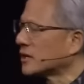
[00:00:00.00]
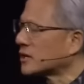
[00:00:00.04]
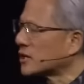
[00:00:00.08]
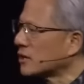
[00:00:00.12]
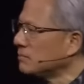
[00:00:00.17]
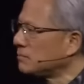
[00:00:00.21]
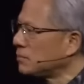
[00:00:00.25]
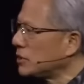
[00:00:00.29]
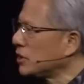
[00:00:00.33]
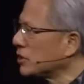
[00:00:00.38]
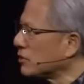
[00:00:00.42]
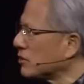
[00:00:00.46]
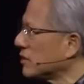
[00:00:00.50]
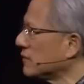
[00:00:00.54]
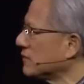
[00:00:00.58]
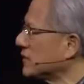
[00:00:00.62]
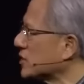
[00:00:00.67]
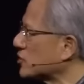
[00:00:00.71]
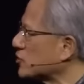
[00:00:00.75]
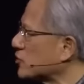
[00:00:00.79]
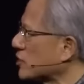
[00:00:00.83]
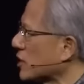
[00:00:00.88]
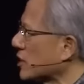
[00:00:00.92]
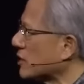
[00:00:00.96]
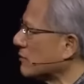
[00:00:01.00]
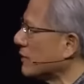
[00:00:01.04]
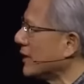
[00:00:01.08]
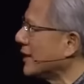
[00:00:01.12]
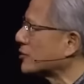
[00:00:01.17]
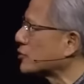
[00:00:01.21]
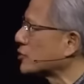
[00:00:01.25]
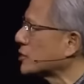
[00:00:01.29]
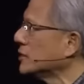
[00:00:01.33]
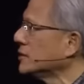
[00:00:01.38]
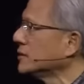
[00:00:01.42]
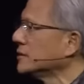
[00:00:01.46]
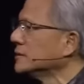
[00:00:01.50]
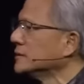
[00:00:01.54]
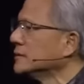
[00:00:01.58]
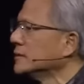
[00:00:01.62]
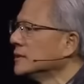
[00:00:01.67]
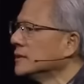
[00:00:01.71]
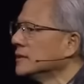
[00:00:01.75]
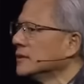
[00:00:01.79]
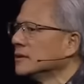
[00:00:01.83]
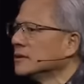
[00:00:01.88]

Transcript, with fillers: the computer of this generation,